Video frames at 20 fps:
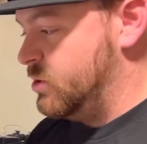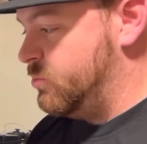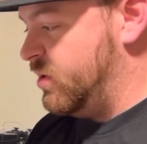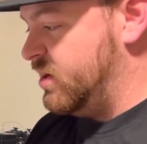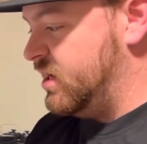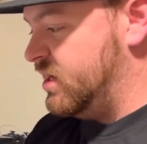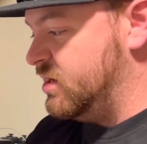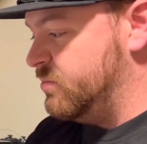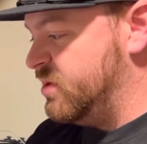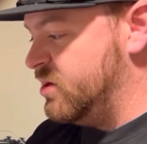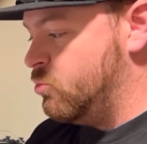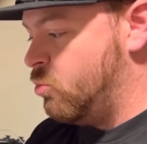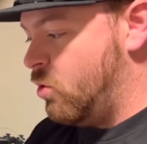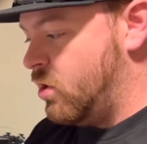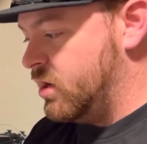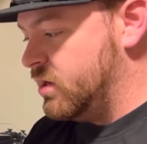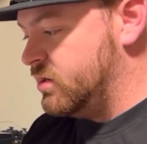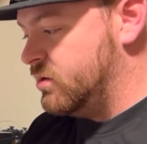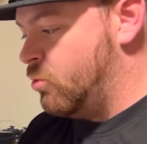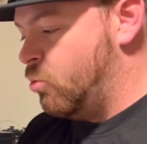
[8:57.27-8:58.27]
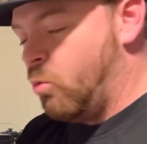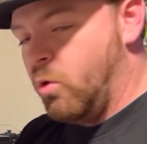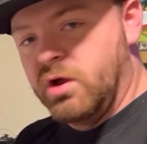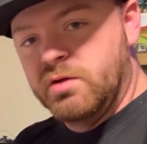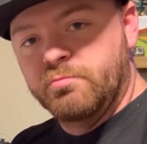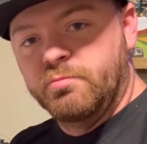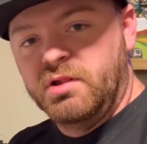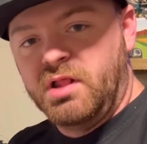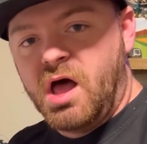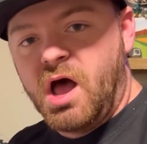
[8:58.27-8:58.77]
we need to be
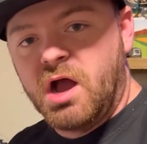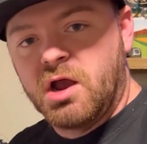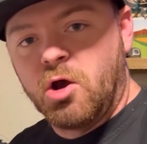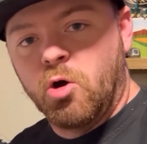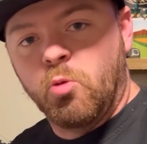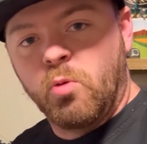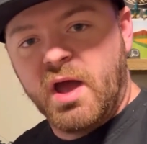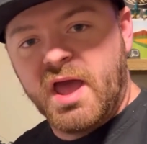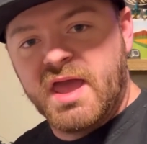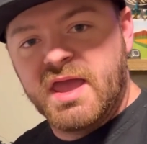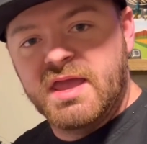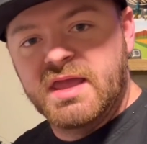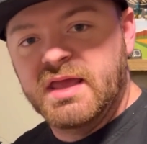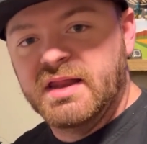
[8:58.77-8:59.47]
one block away